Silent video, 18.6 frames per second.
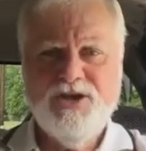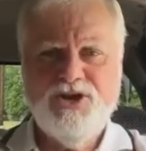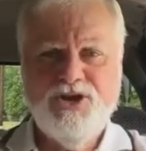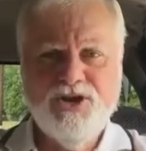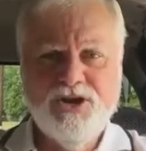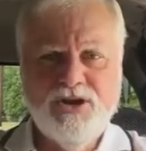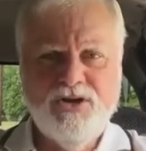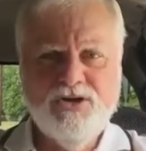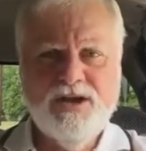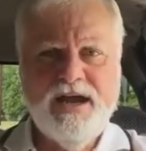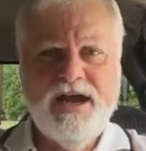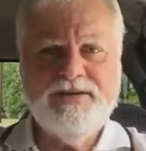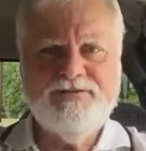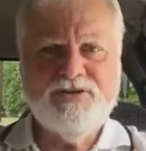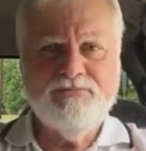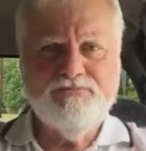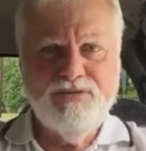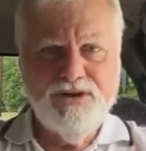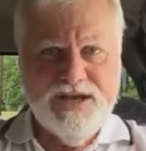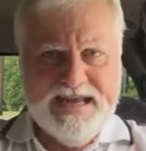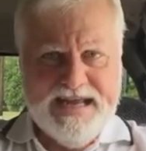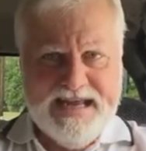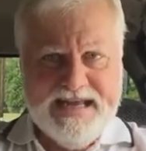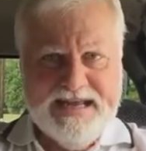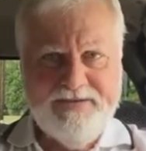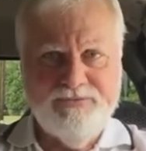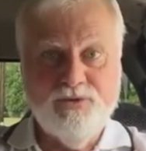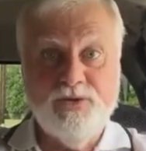You're going to have to
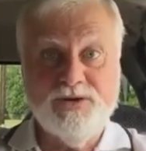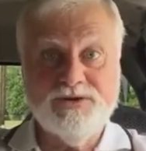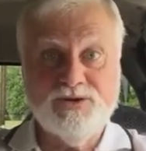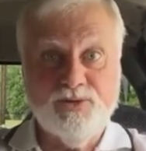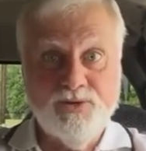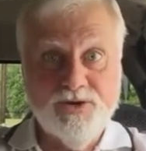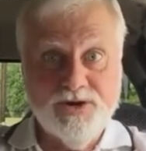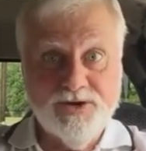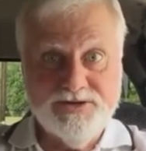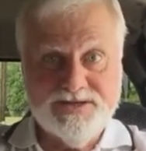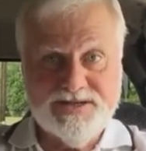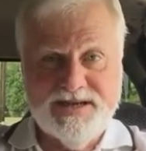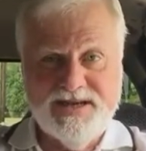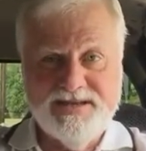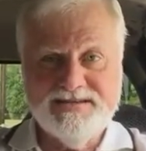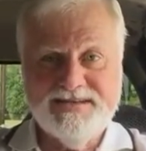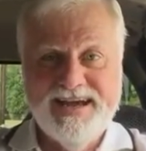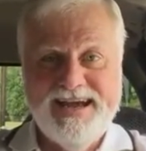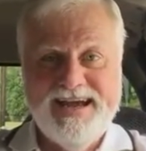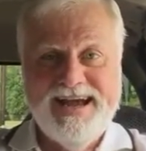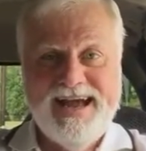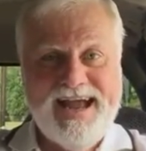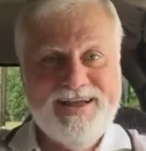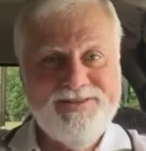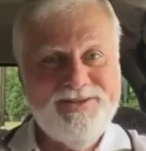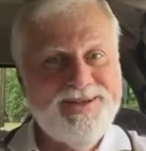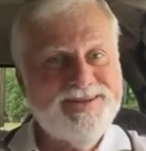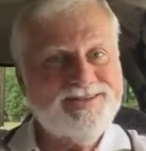believe what the word says
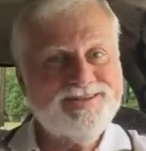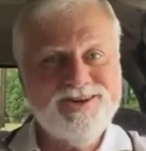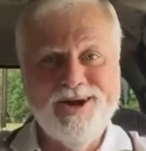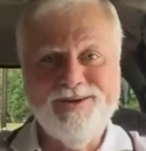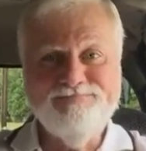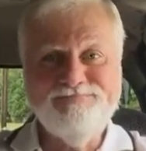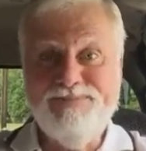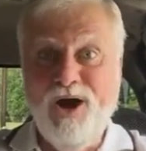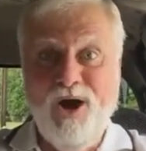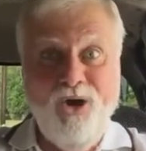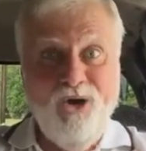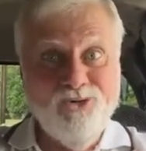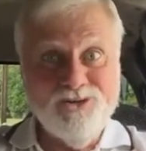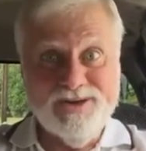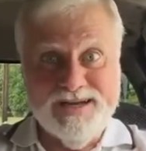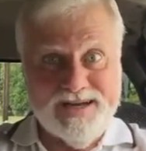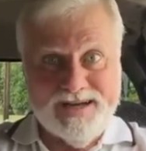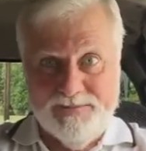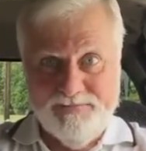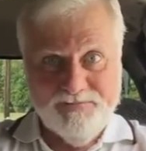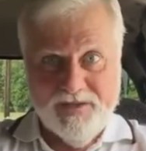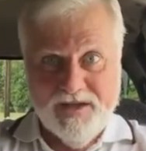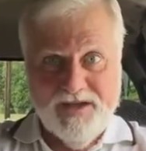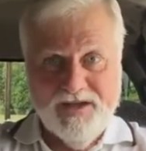and then start boldly